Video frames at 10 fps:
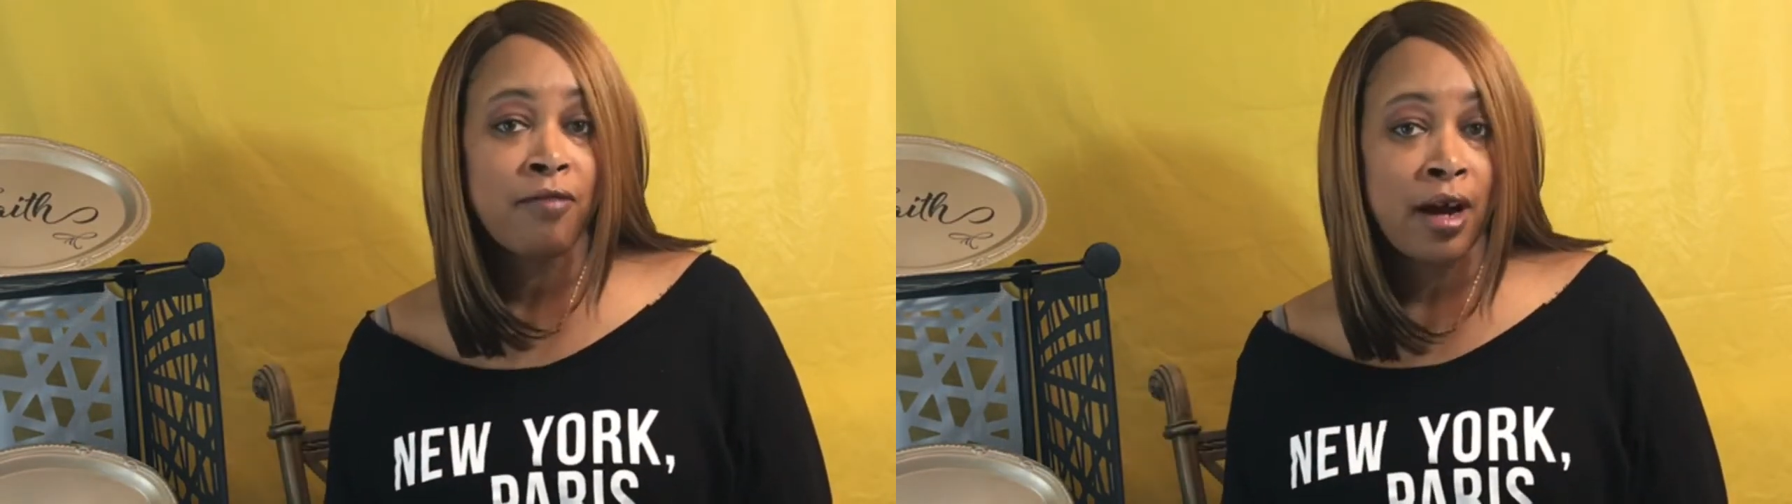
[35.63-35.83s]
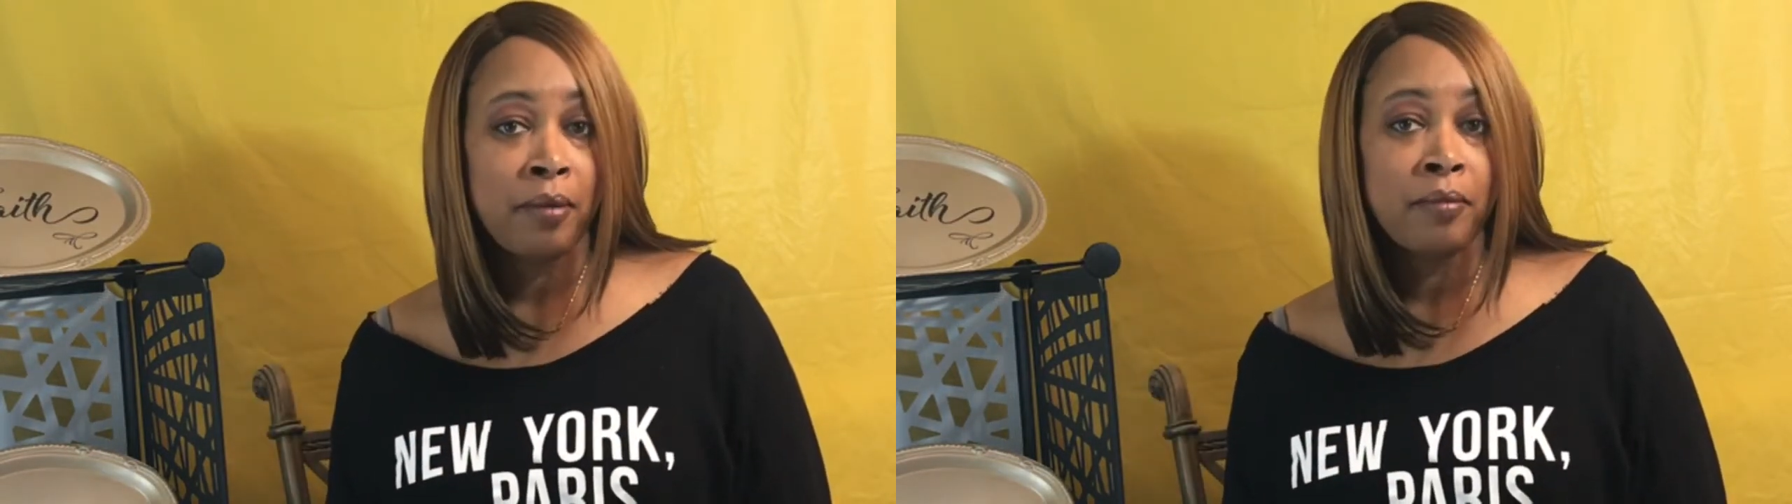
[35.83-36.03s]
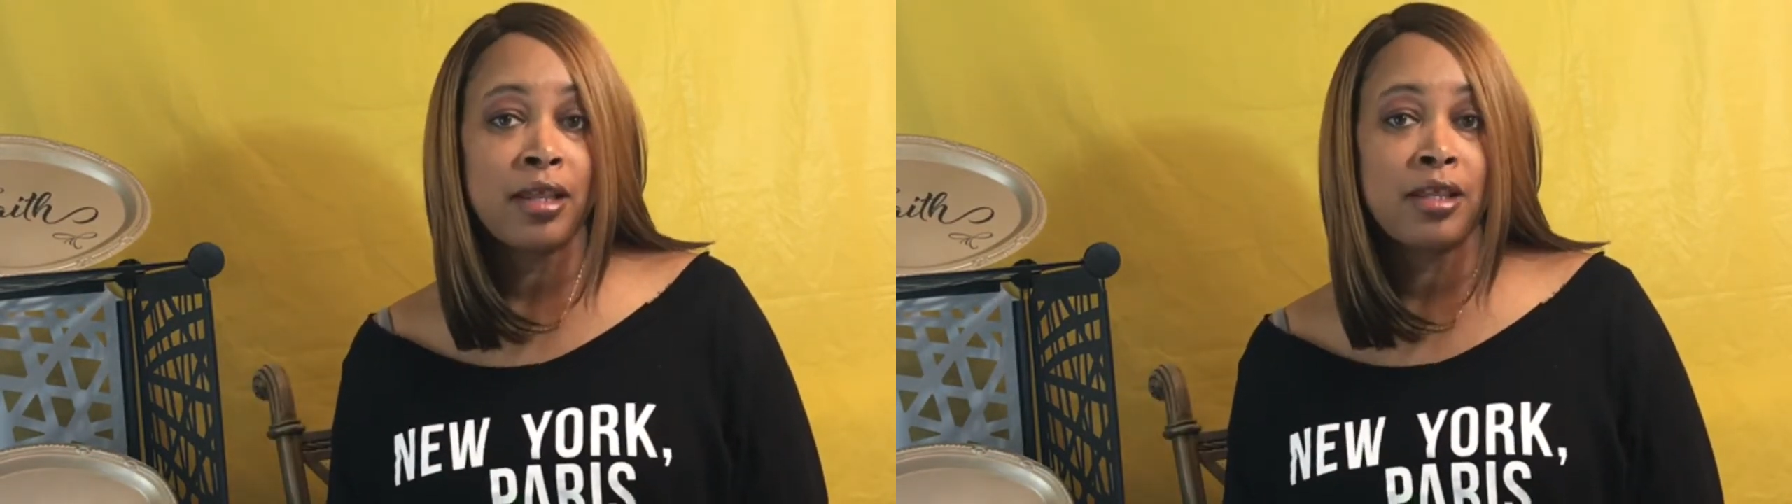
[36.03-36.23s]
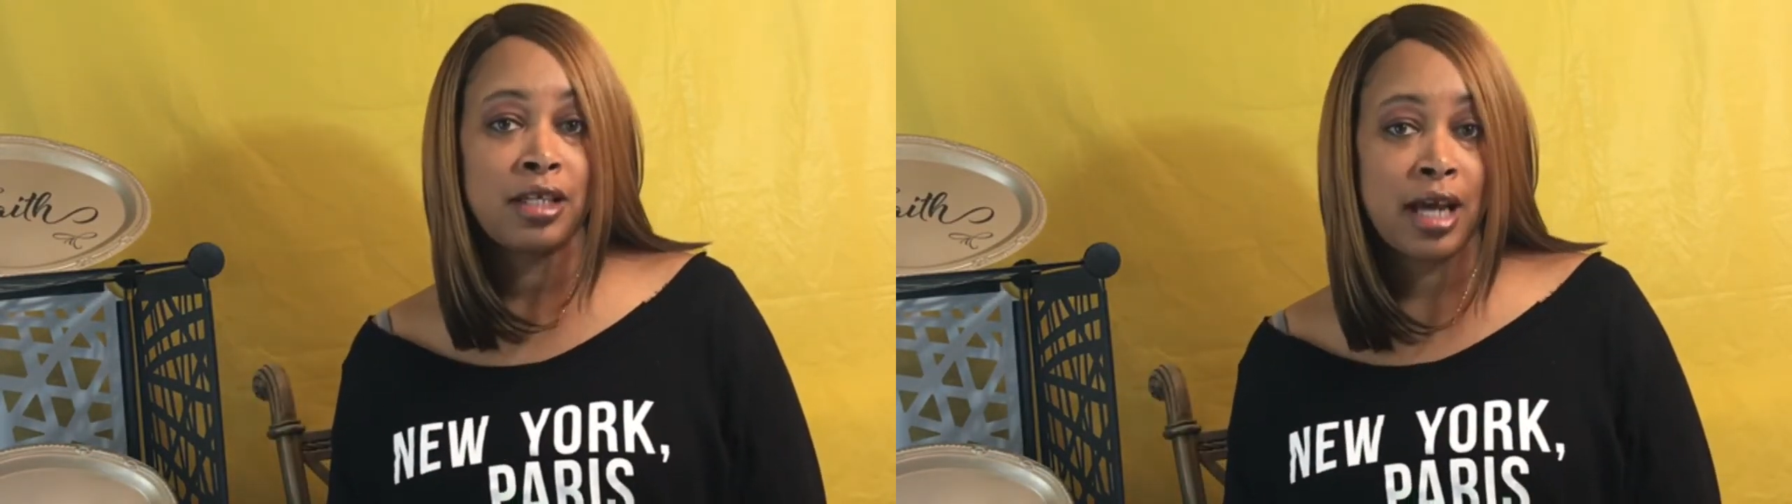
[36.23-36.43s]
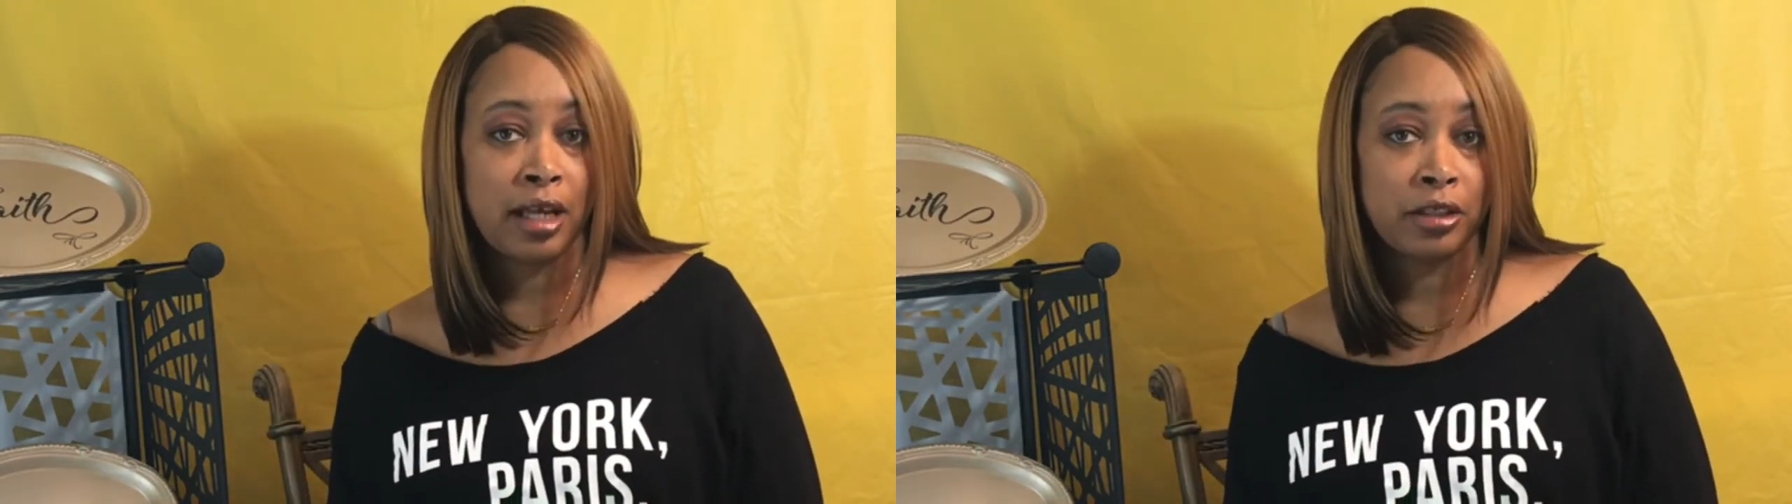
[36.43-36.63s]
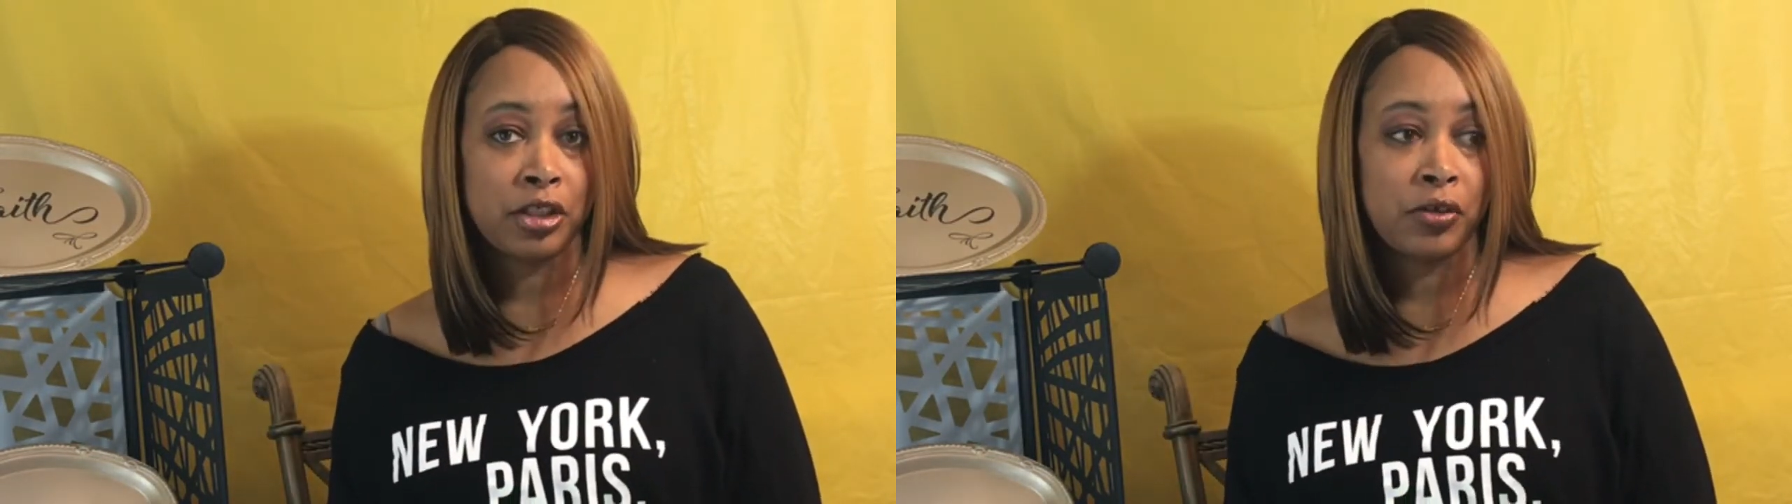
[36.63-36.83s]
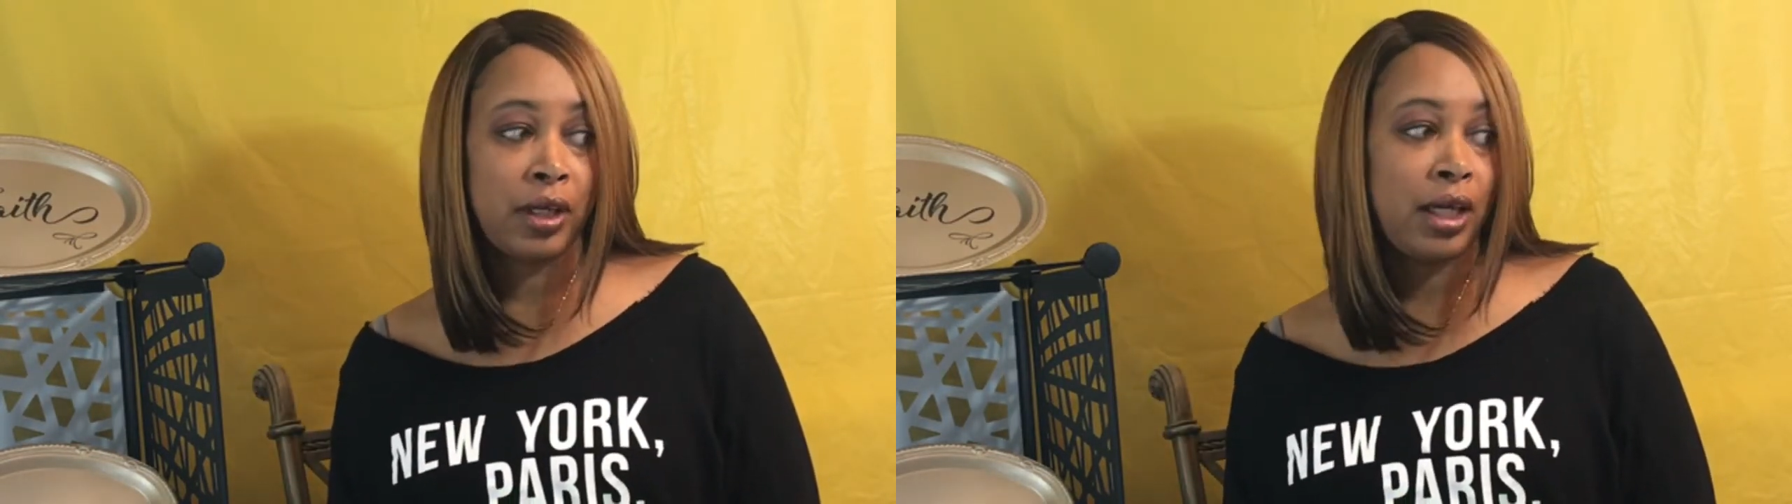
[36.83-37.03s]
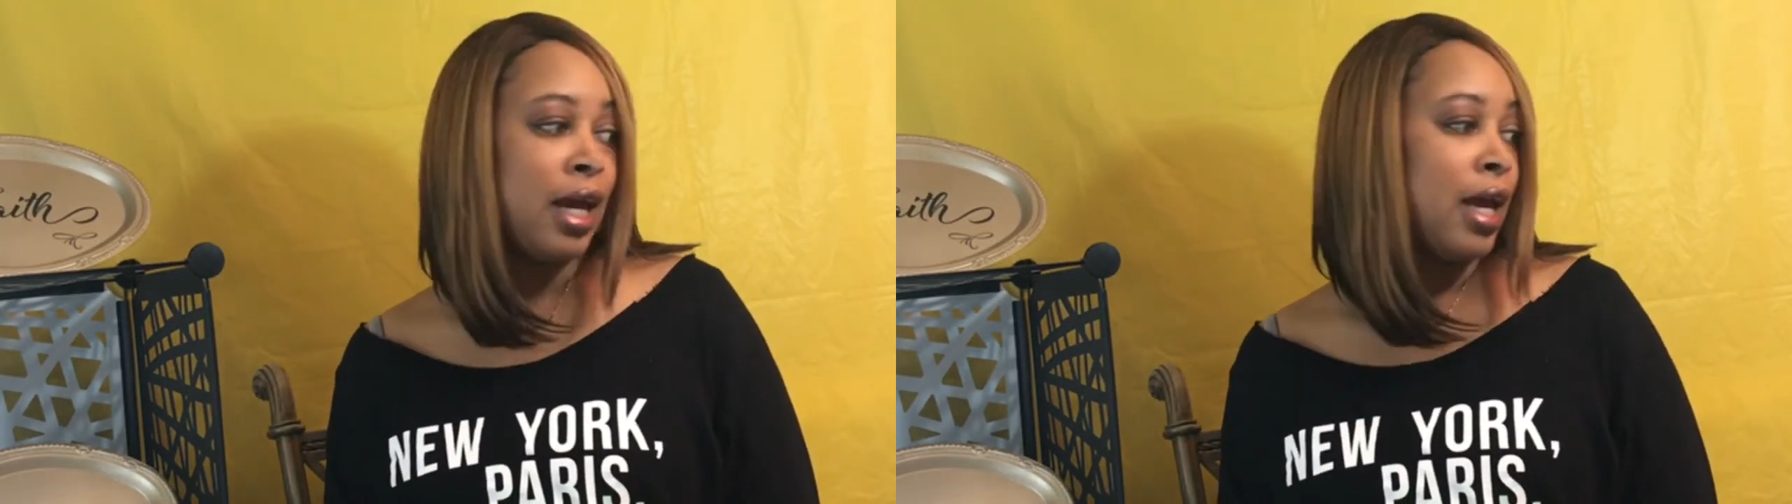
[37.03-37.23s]
from the Dollar
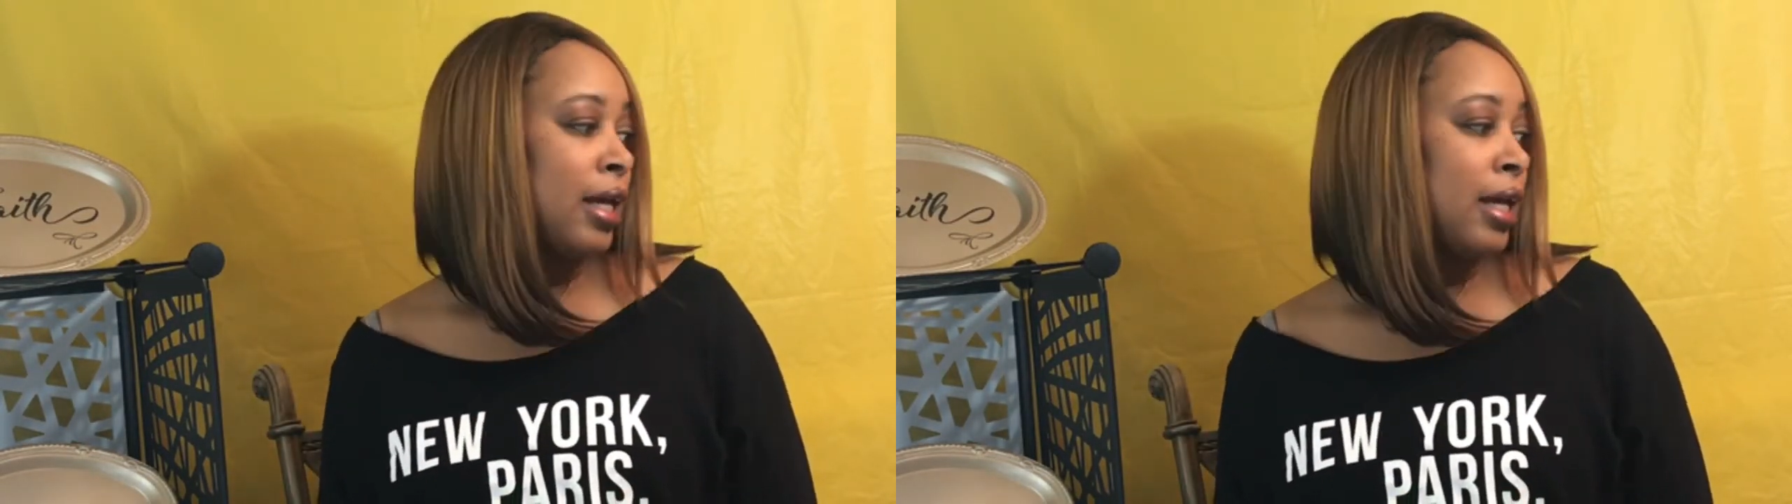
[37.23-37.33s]
Tree.